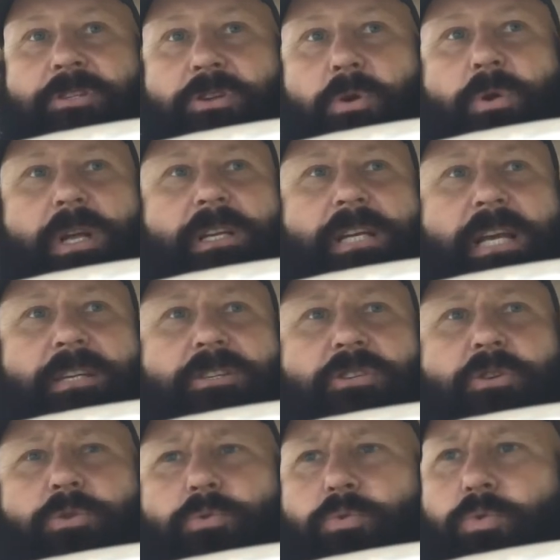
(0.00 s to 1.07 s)
soda. It tastes
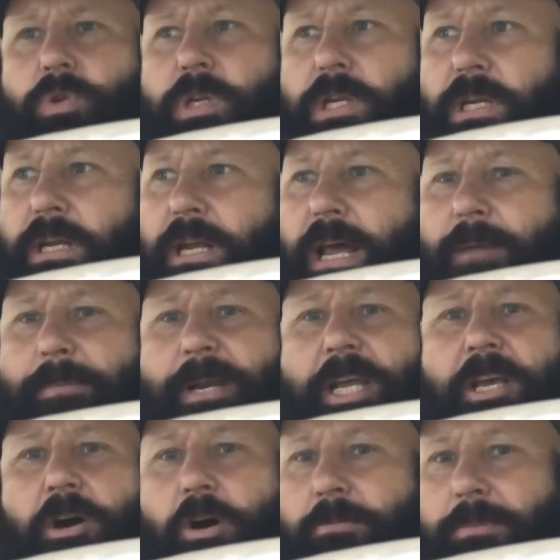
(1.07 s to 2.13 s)
too
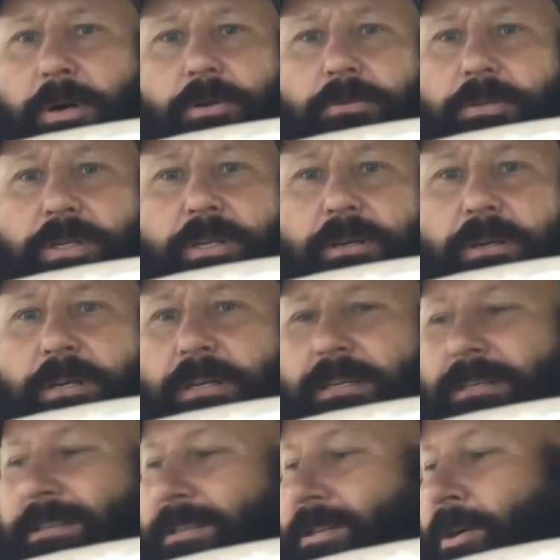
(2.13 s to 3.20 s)
lemony almost.
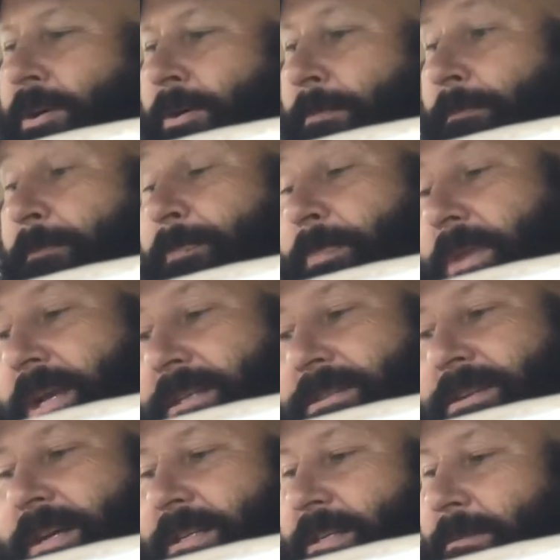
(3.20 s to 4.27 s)
So it's
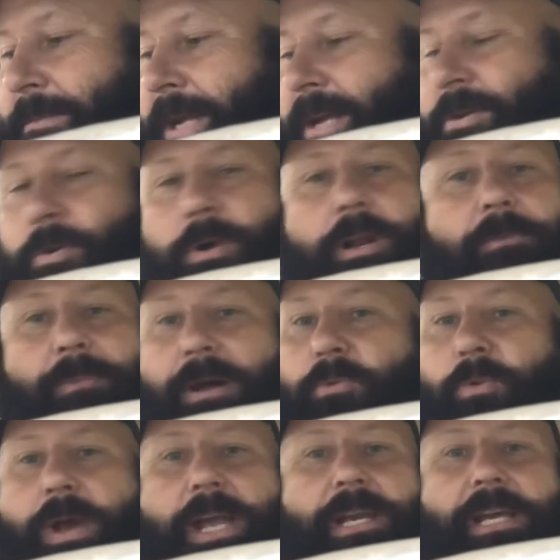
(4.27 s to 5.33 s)
not something I go out of my
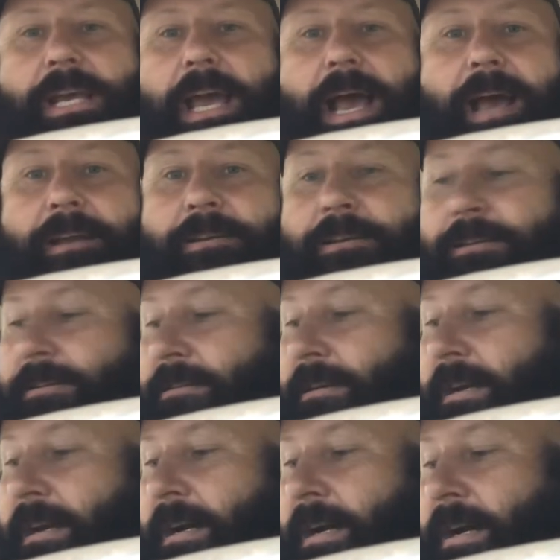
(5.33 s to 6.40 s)
way to get.
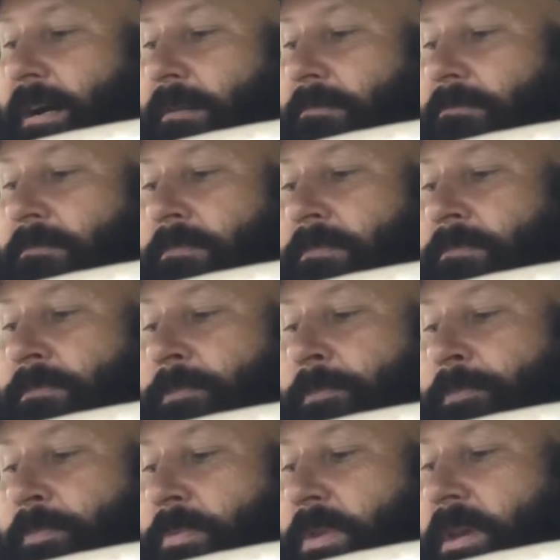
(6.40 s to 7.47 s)

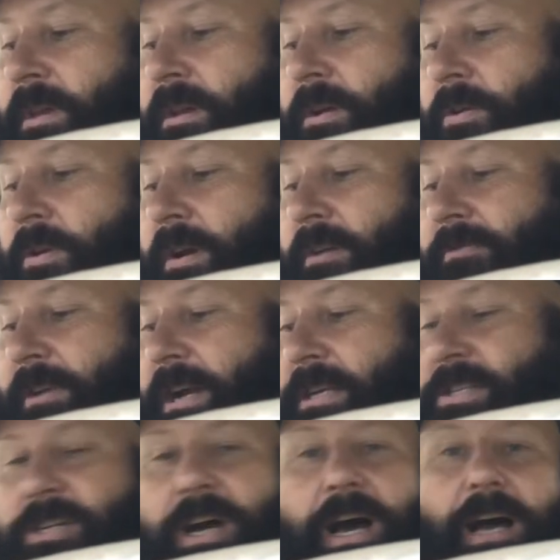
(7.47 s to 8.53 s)
You know, if I
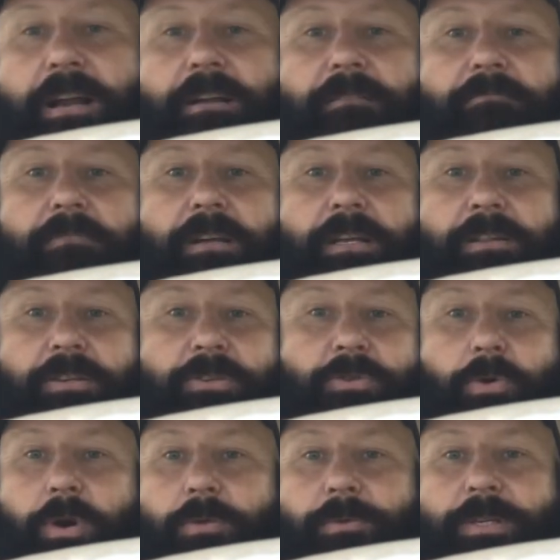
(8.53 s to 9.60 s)
saw it in the
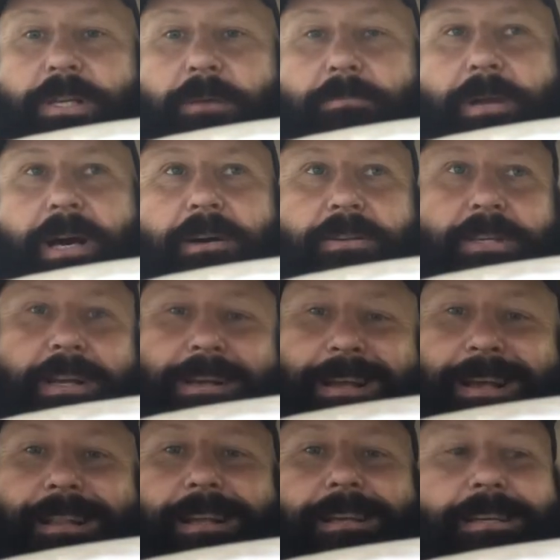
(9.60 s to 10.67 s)
store with something else, I'd
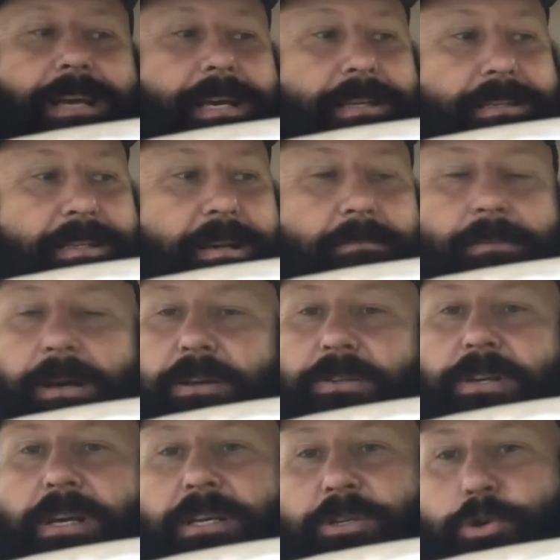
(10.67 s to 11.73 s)
likely take something
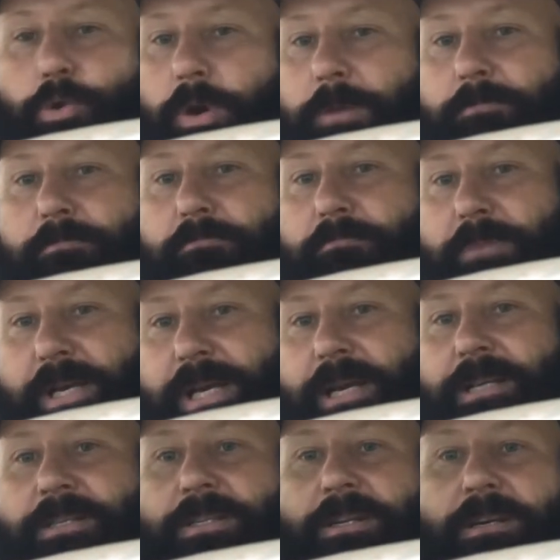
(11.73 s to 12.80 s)
else I enjoy,
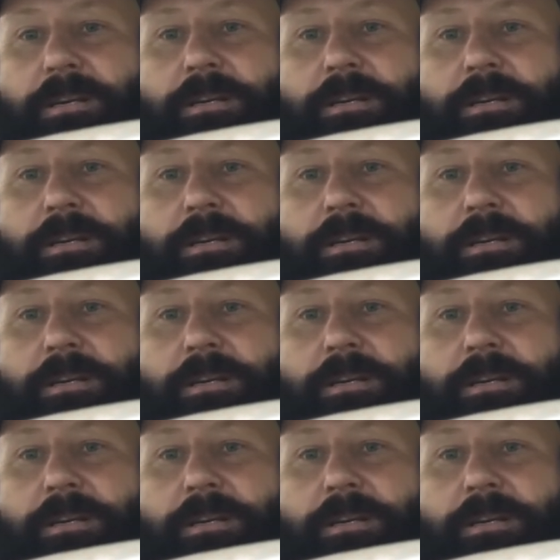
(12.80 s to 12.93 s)
because